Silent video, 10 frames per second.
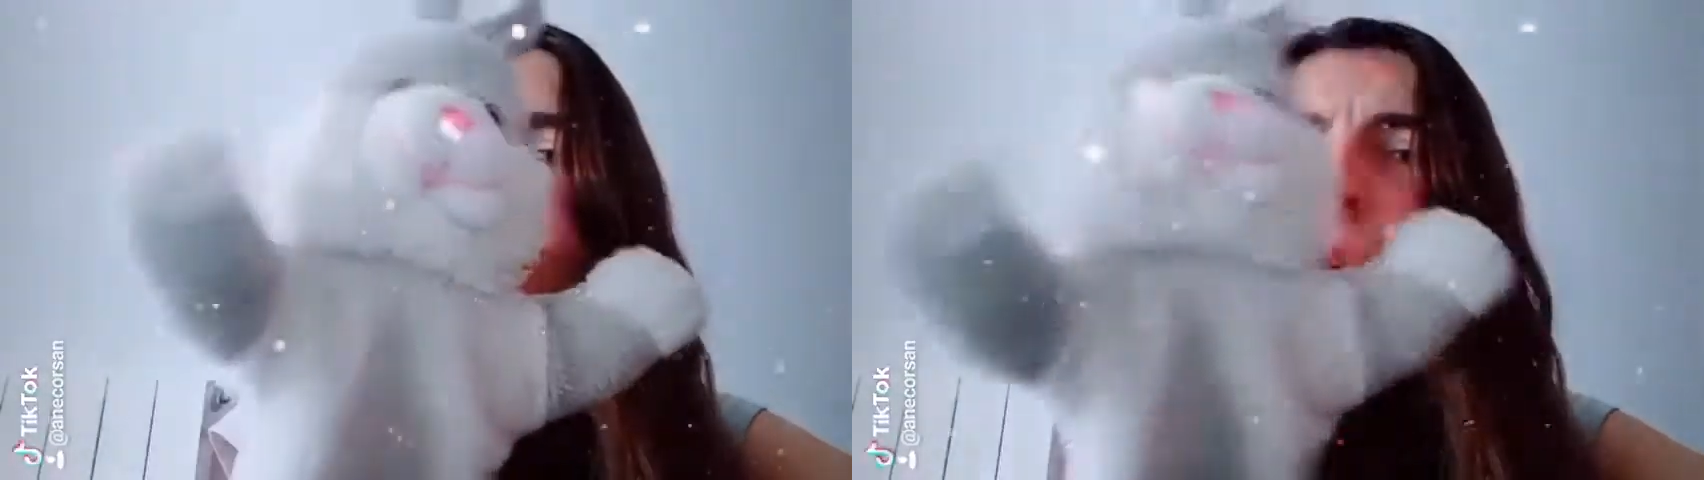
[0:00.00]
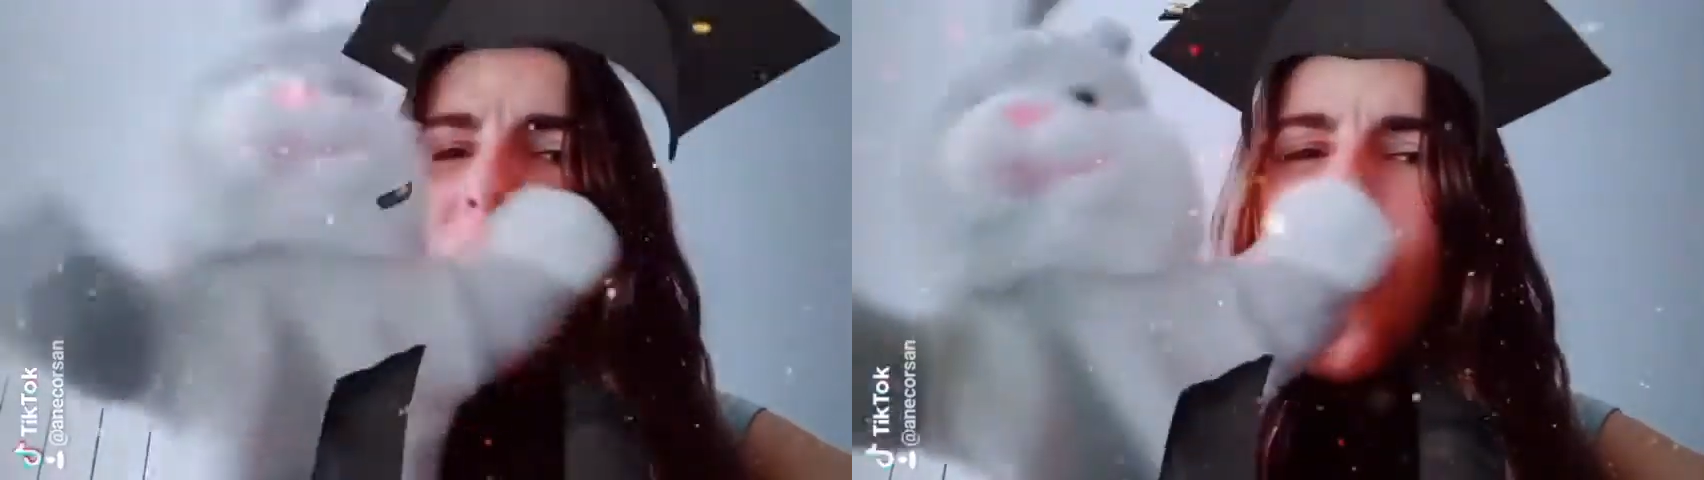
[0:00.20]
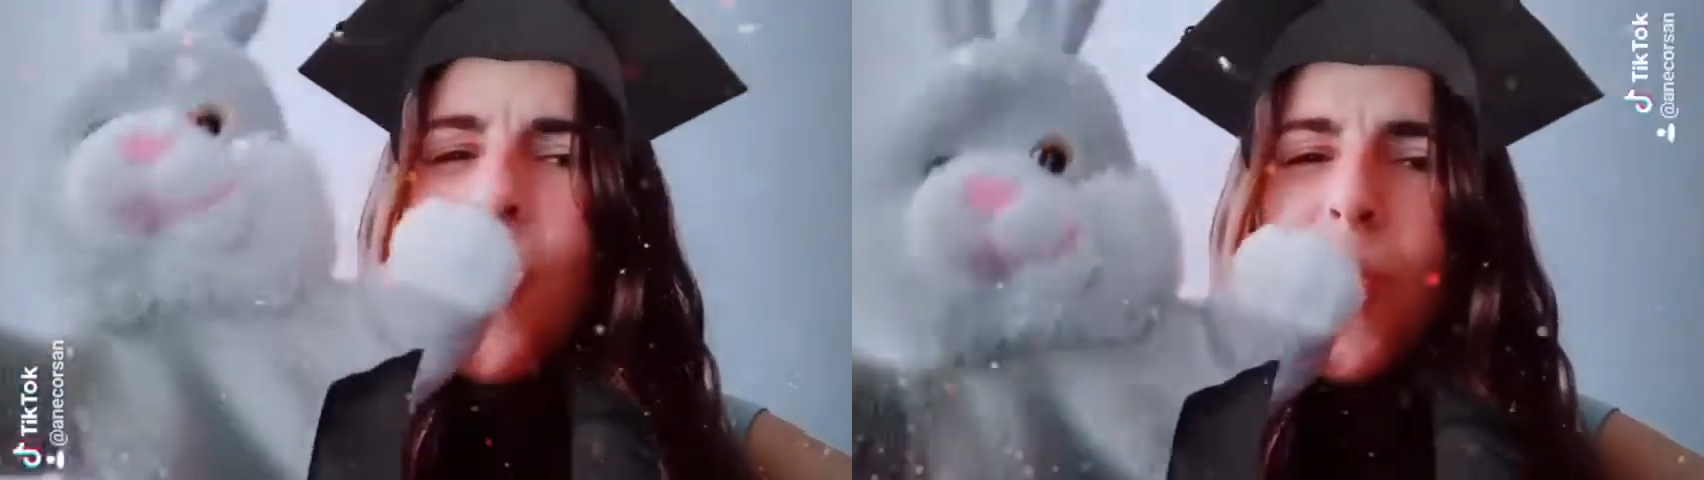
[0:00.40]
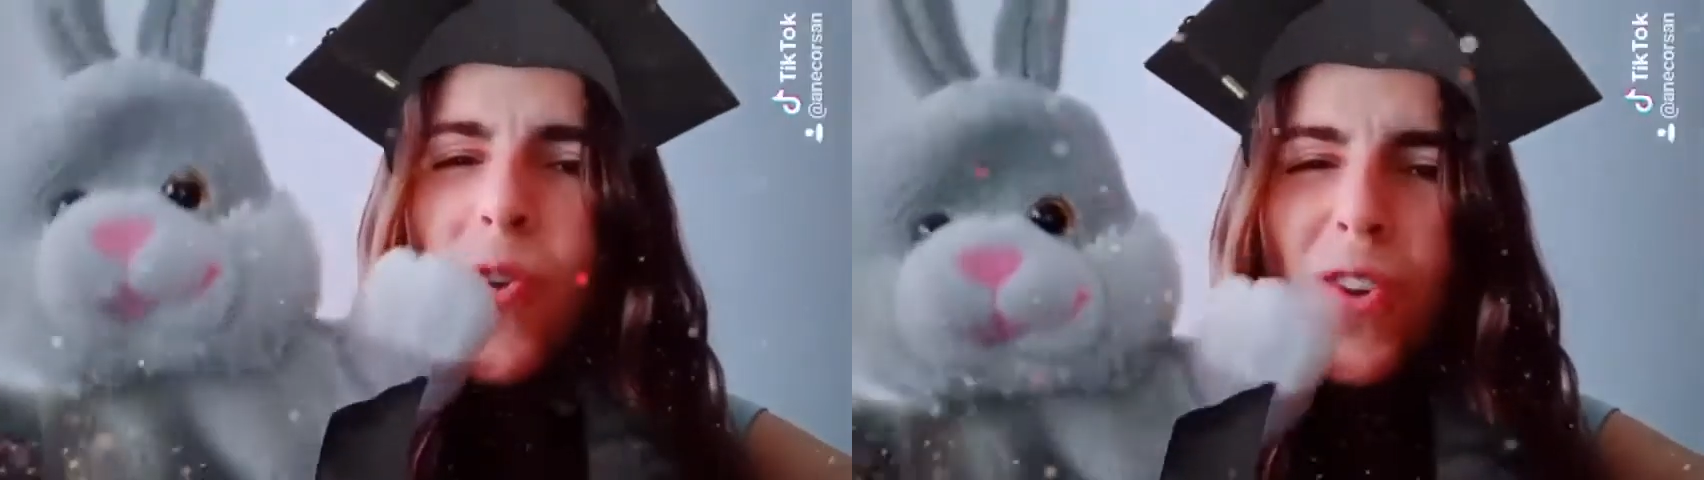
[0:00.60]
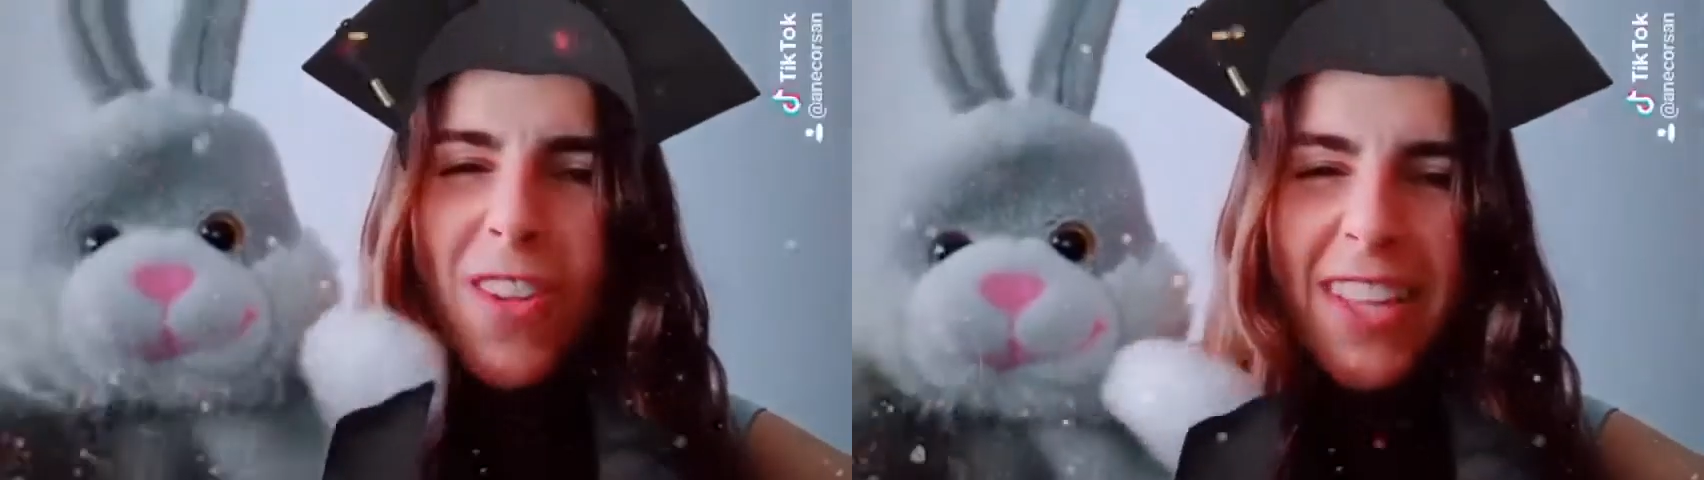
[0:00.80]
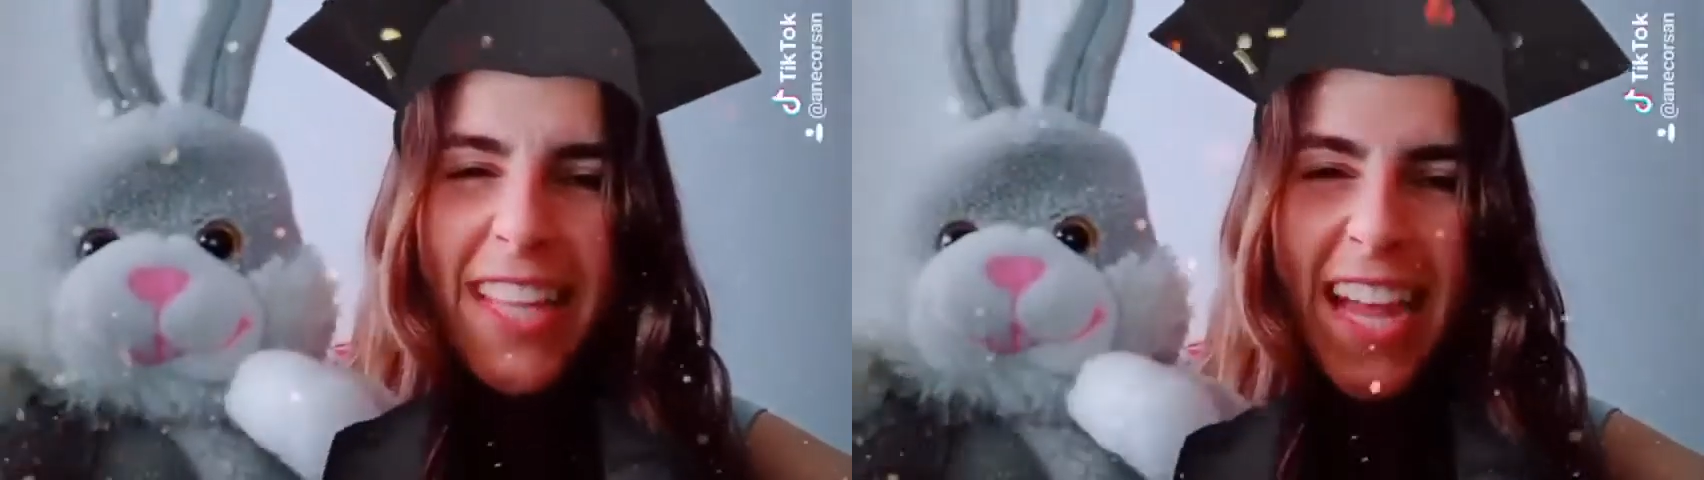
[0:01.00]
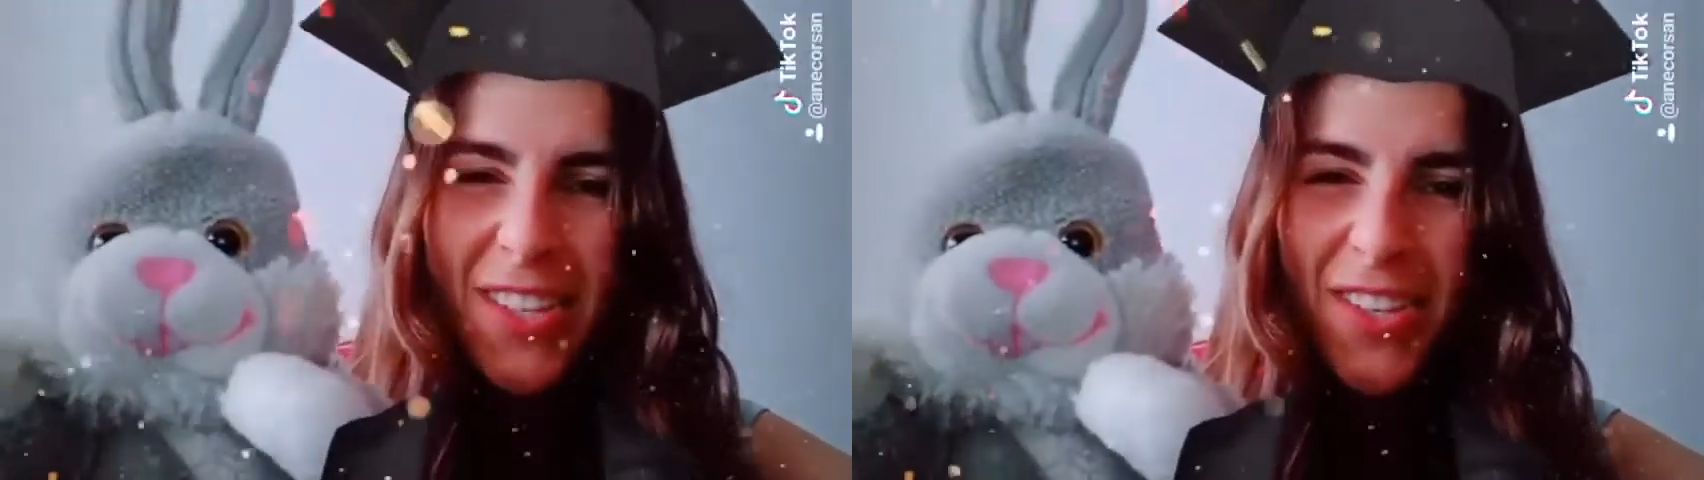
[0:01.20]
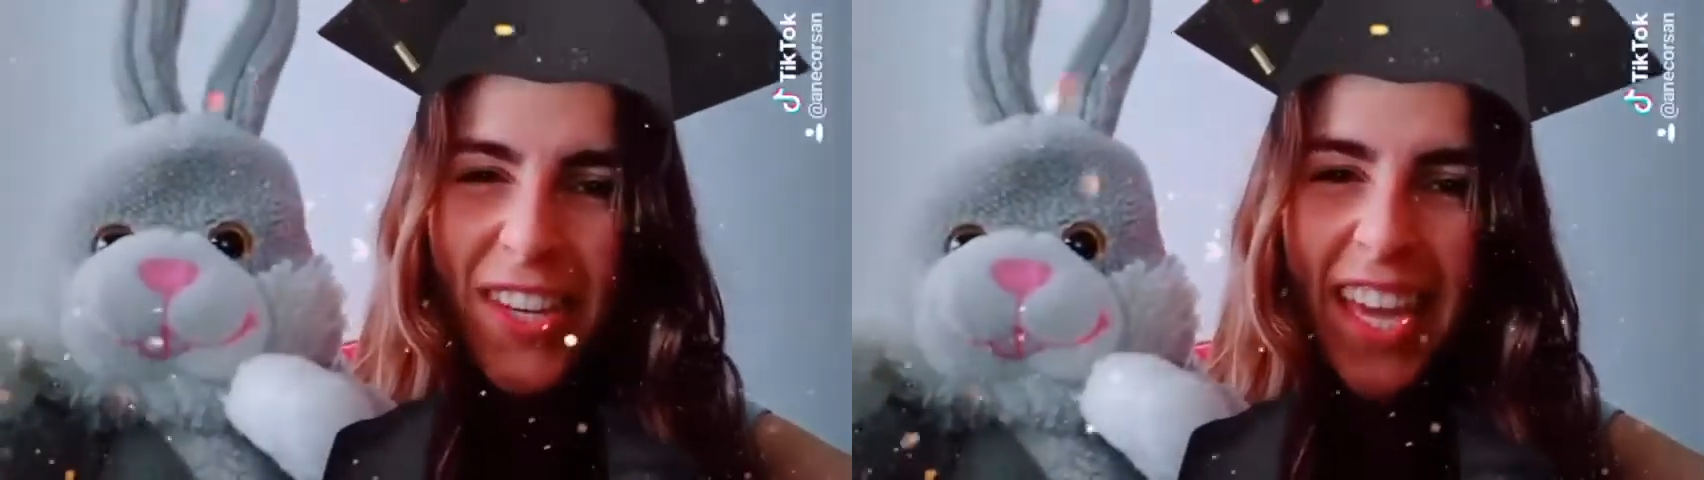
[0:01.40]
all that
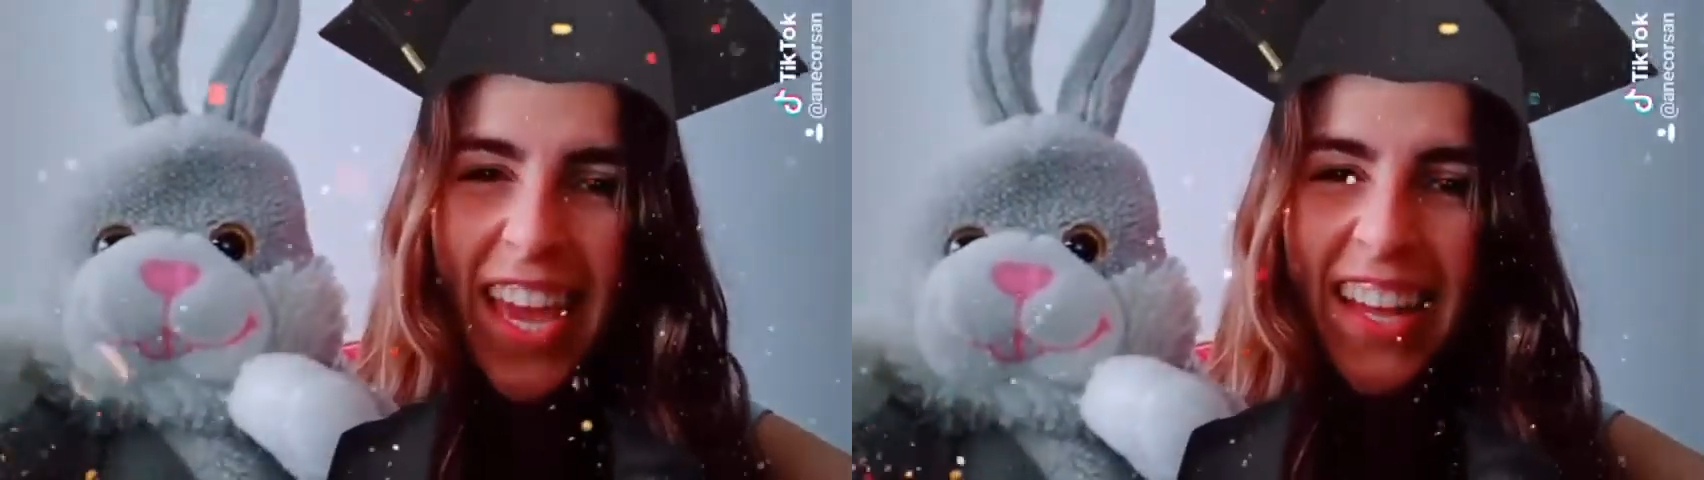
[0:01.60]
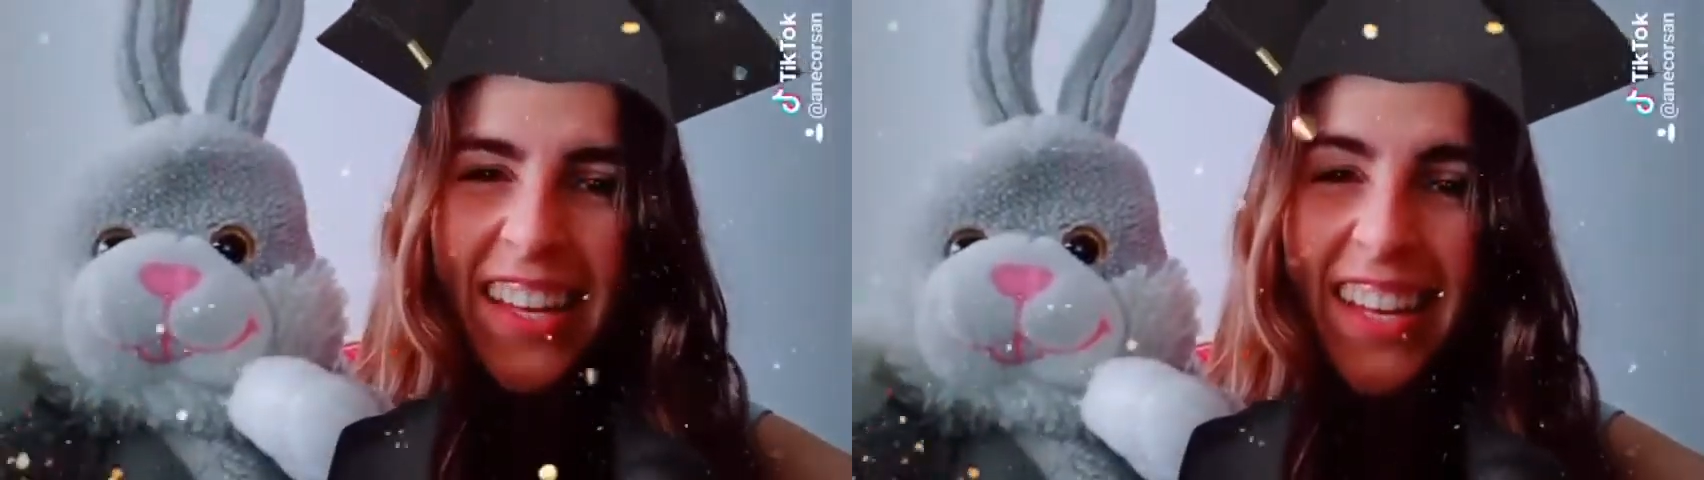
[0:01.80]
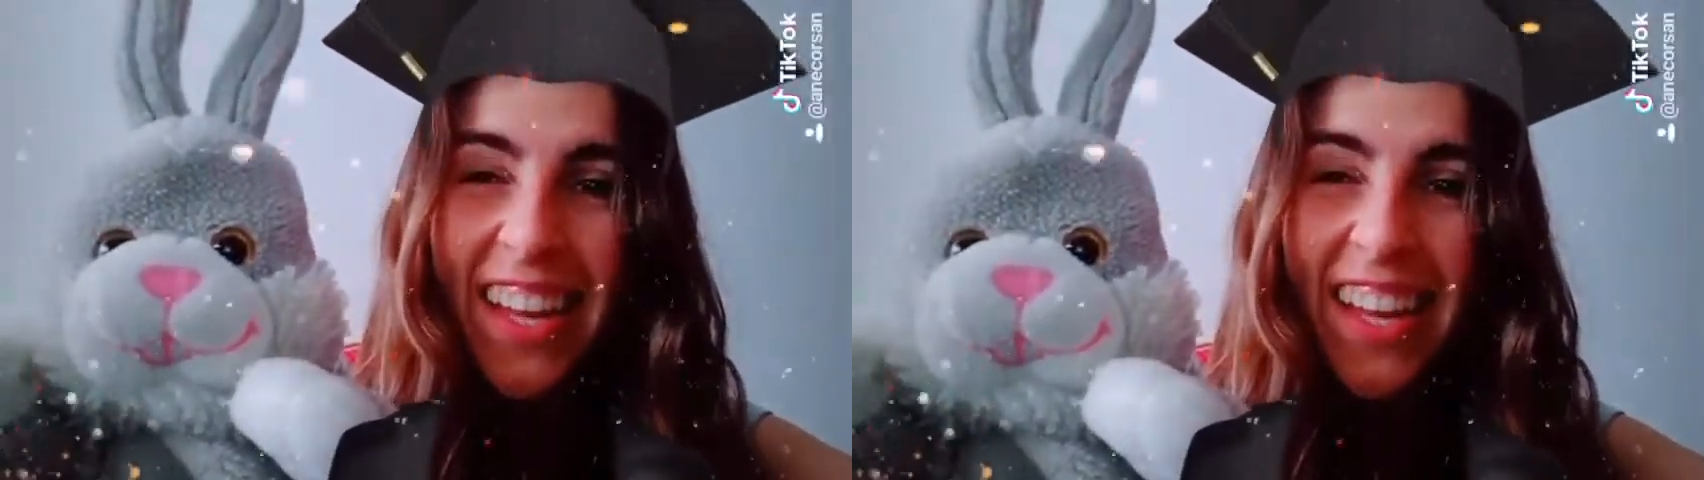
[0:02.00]
you can.